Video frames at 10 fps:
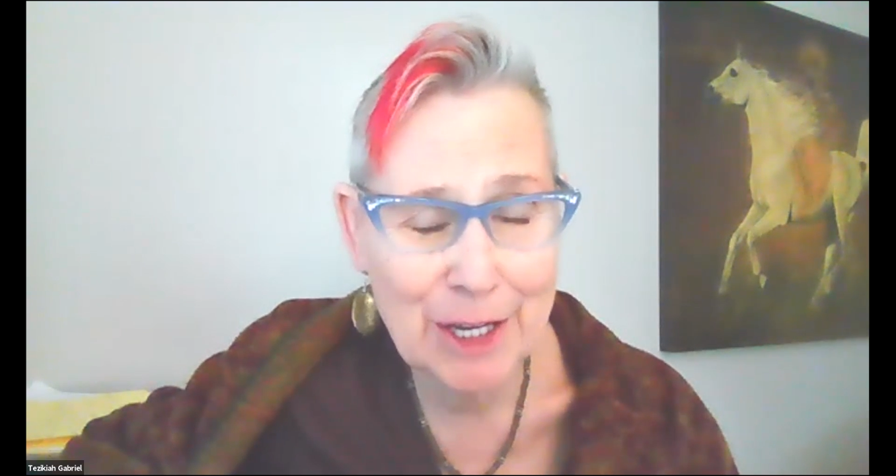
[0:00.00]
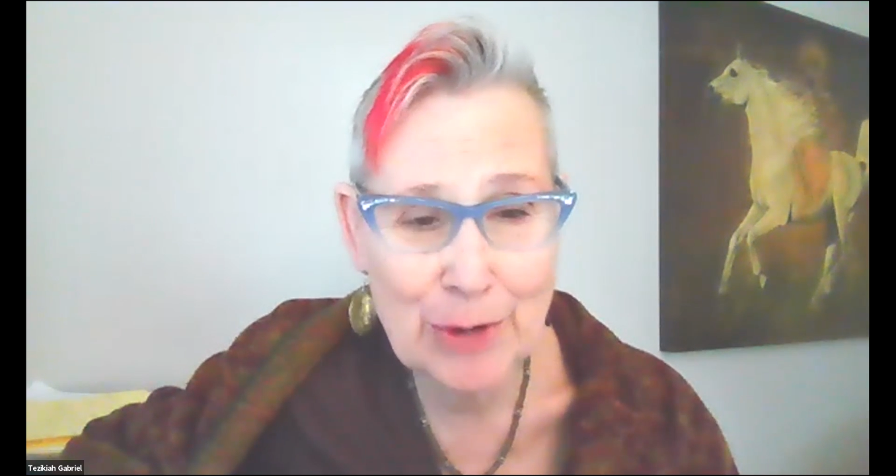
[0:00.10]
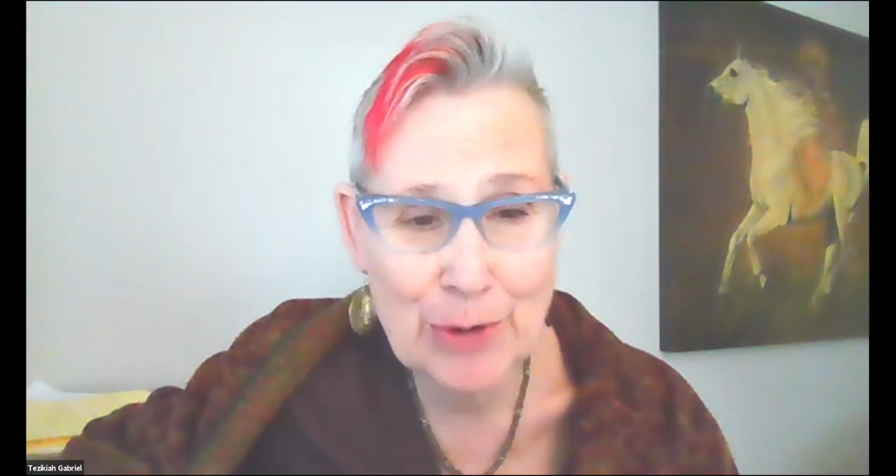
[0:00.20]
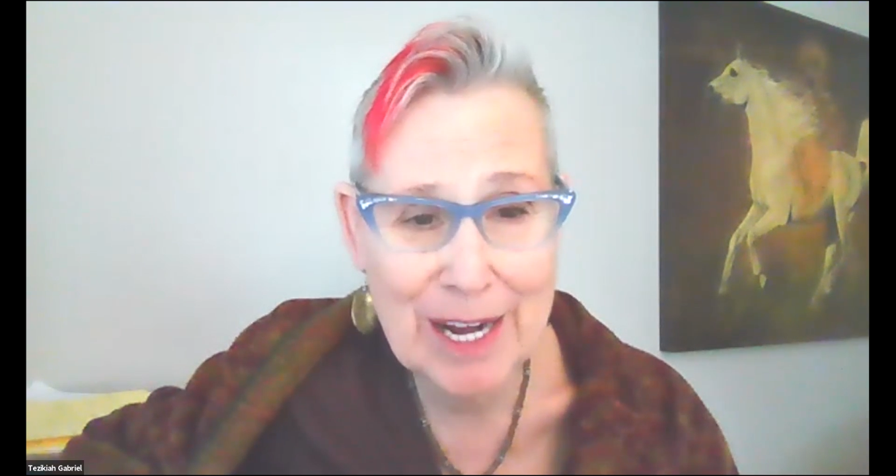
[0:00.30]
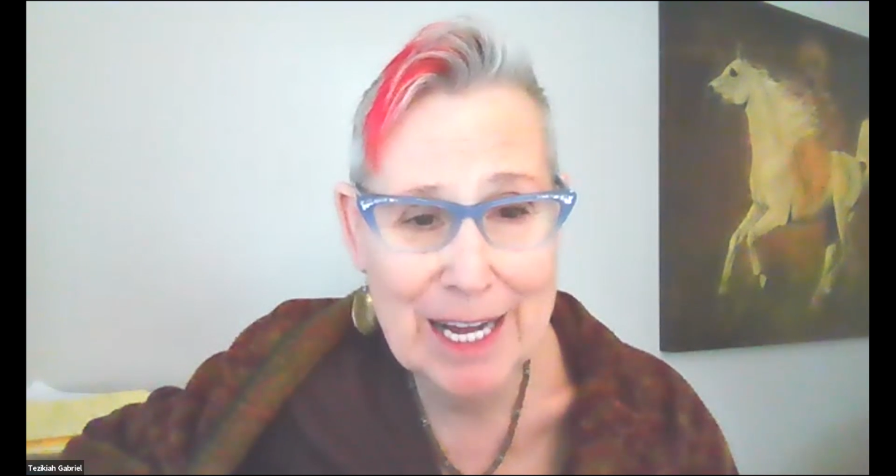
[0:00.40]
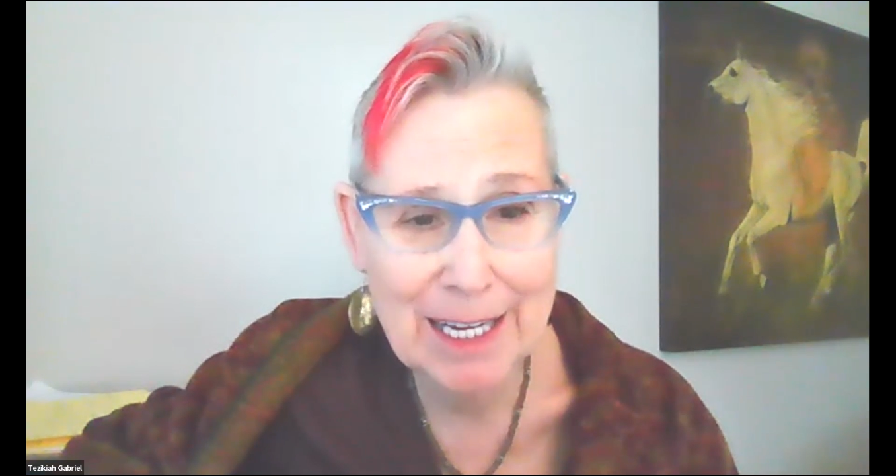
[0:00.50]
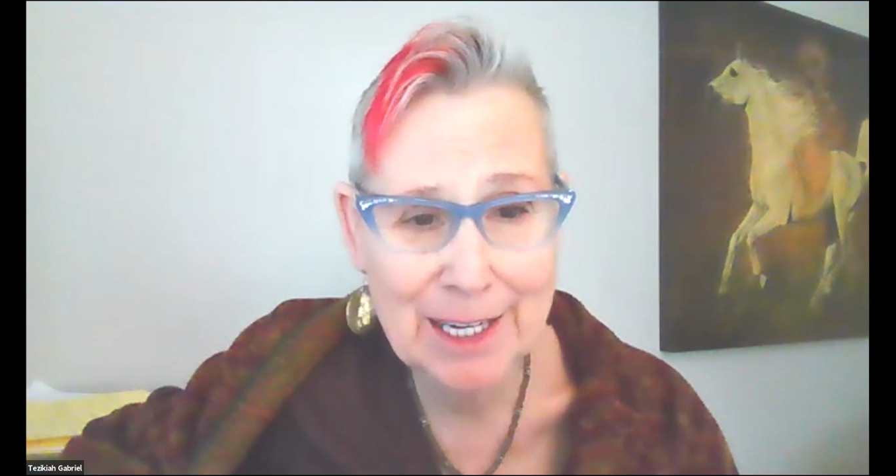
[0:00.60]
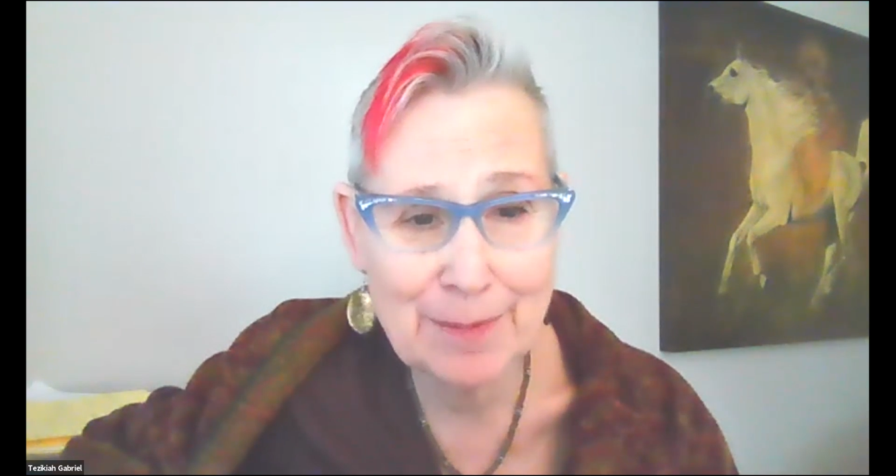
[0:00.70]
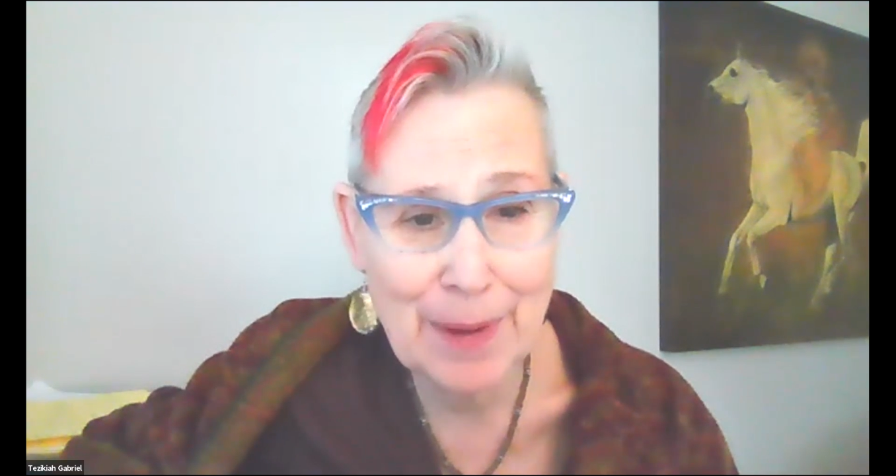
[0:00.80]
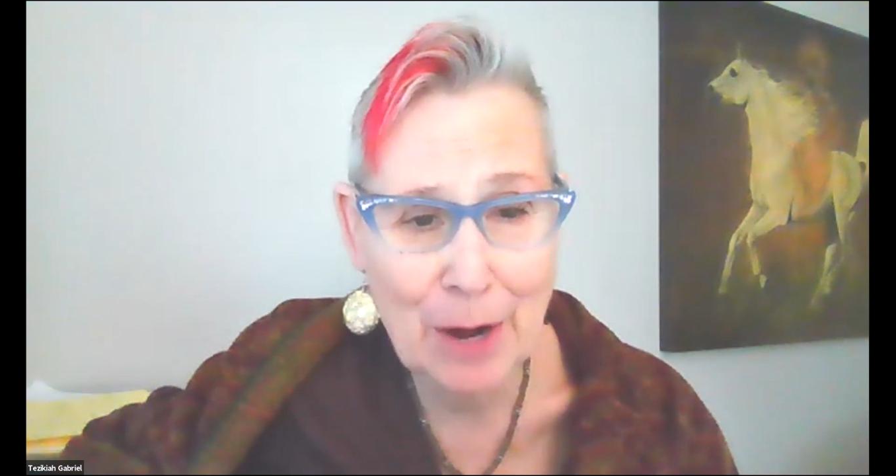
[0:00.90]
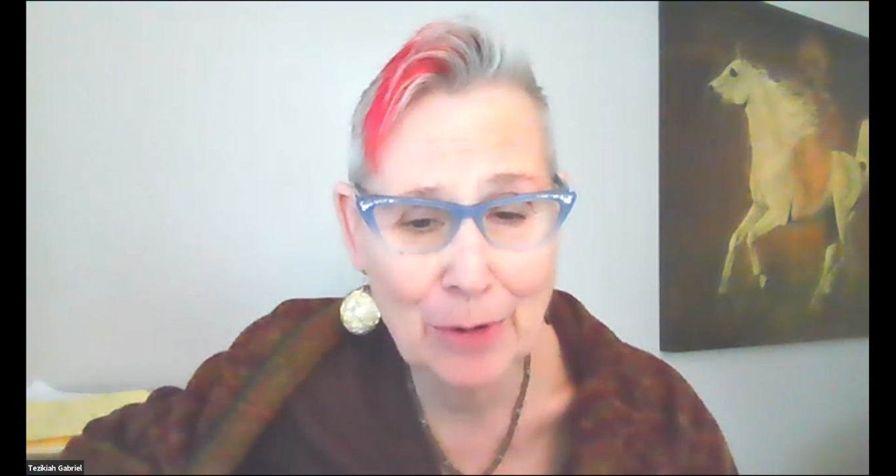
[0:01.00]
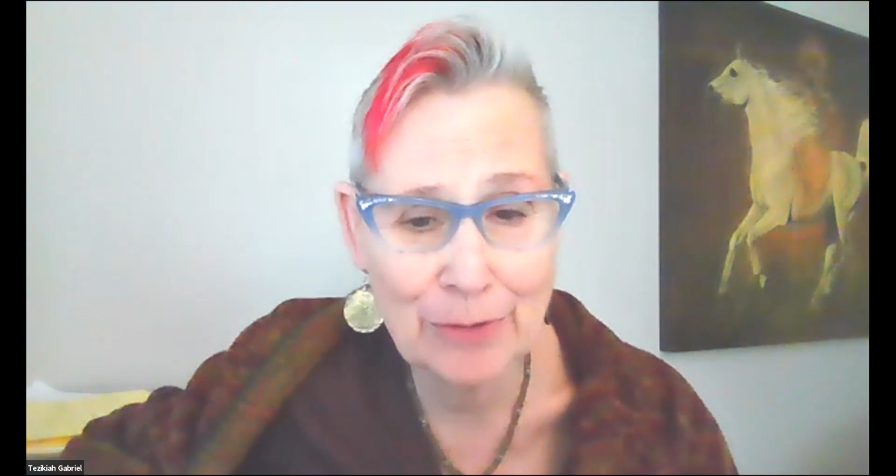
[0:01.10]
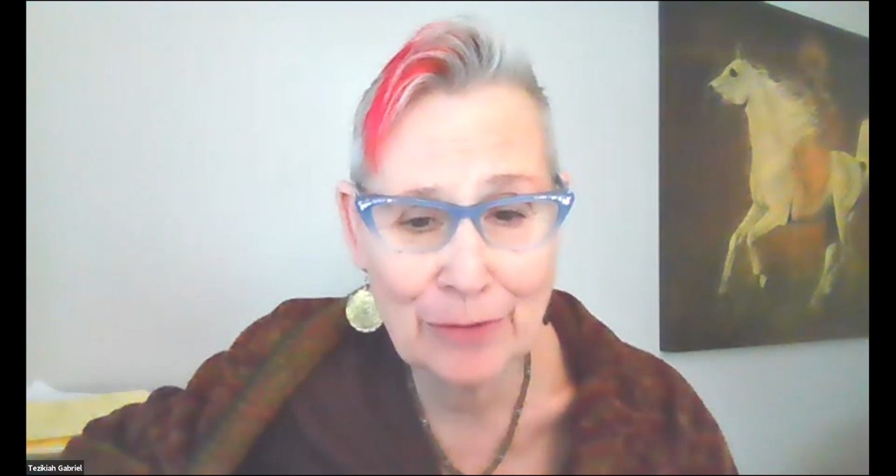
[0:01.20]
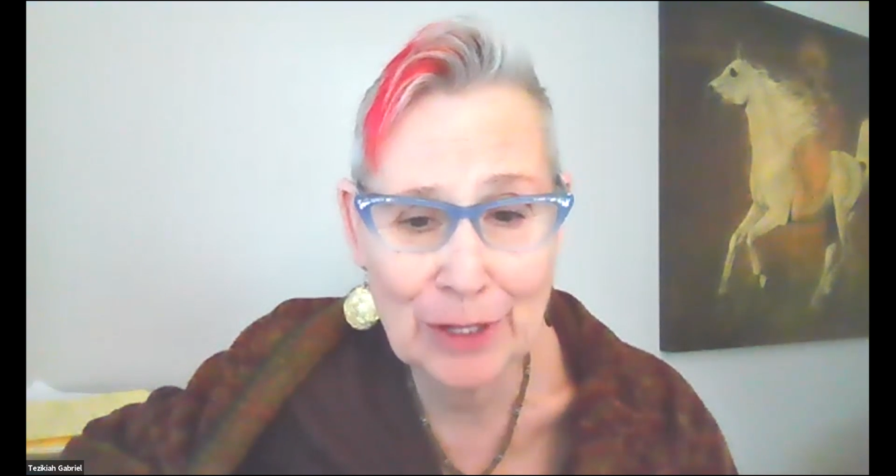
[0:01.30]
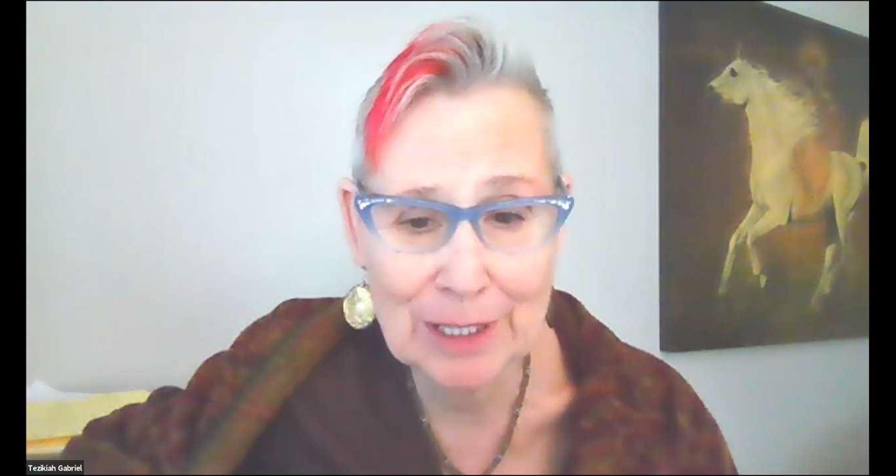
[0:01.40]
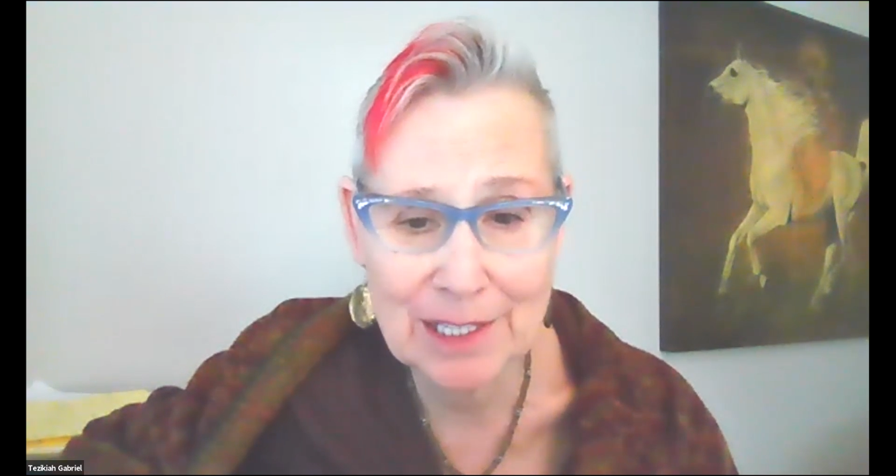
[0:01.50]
a unique and powerful